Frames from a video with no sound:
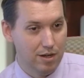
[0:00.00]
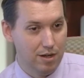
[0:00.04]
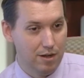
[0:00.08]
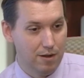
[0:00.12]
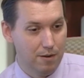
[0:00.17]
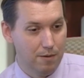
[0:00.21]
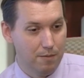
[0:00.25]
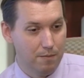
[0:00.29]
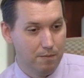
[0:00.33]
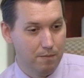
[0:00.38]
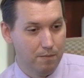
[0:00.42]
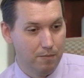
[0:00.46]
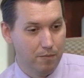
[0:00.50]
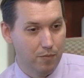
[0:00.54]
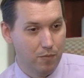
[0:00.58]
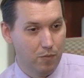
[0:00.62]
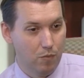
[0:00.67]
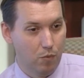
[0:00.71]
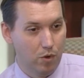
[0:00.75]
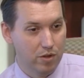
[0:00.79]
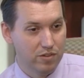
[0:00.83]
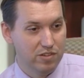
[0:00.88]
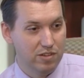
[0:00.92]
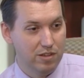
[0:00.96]
um,
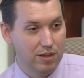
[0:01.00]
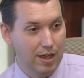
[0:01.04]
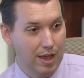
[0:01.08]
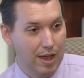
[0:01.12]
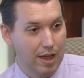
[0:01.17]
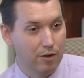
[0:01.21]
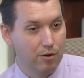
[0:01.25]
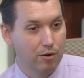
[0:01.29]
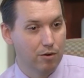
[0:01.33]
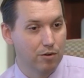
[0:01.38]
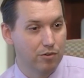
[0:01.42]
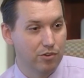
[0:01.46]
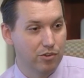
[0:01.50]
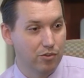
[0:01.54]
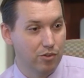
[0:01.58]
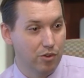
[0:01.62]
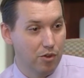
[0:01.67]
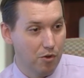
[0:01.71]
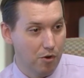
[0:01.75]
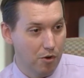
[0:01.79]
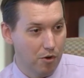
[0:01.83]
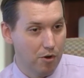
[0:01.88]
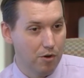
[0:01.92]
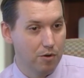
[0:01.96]
once he had her
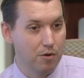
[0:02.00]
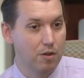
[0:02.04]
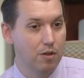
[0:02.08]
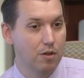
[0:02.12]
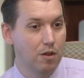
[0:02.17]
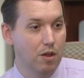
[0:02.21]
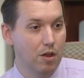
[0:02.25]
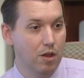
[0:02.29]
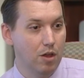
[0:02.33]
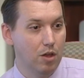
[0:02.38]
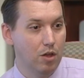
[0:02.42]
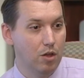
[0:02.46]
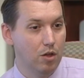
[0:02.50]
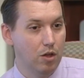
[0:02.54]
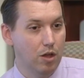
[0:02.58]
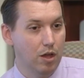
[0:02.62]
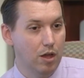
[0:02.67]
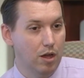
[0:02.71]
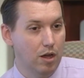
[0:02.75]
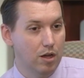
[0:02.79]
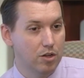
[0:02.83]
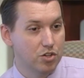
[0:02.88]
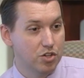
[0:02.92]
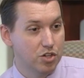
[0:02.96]
secured,
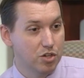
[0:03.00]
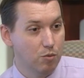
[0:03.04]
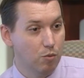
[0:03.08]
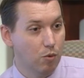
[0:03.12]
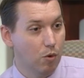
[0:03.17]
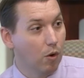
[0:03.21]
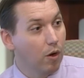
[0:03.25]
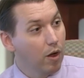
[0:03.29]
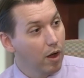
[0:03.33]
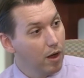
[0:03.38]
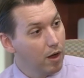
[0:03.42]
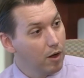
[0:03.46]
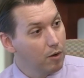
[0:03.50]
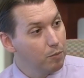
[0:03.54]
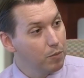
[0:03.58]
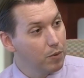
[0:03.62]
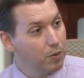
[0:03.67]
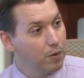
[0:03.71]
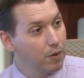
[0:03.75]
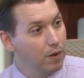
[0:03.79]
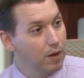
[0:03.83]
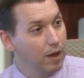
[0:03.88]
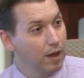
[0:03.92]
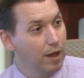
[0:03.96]
uh, she woke up
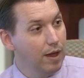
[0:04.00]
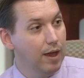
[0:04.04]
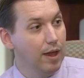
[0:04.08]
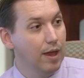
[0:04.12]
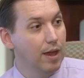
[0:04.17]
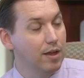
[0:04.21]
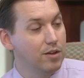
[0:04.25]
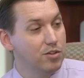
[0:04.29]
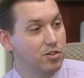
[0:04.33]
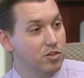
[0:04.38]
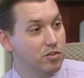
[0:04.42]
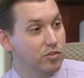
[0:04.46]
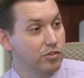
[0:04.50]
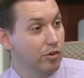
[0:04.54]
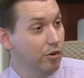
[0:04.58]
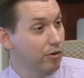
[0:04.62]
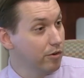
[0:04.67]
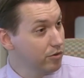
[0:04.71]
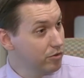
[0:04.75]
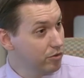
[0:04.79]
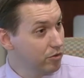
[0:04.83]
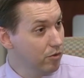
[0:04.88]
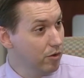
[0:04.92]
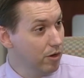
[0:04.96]
and she
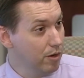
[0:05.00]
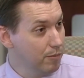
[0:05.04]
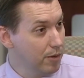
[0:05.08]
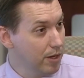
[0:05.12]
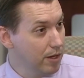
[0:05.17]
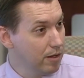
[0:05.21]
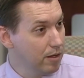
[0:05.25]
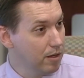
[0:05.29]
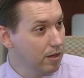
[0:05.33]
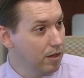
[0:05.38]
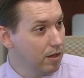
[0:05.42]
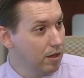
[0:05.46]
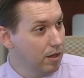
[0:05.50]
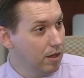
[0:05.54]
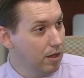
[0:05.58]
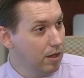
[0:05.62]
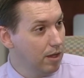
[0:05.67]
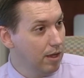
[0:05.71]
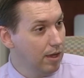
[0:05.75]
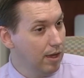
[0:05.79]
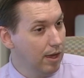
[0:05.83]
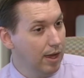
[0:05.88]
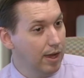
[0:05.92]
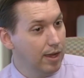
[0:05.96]
started screaming.
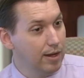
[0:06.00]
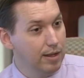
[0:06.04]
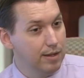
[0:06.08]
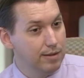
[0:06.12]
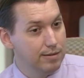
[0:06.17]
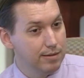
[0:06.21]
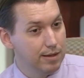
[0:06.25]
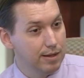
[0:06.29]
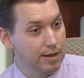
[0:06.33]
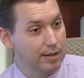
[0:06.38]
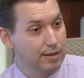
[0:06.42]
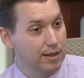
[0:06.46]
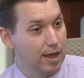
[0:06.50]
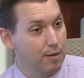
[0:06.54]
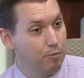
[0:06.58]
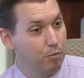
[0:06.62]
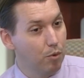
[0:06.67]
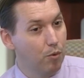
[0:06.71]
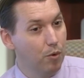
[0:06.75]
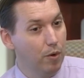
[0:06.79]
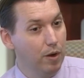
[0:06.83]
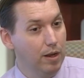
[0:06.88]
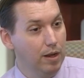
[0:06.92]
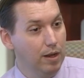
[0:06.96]
And he said at that
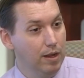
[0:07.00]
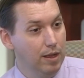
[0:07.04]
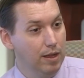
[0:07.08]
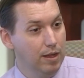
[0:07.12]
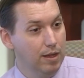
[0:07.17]
point,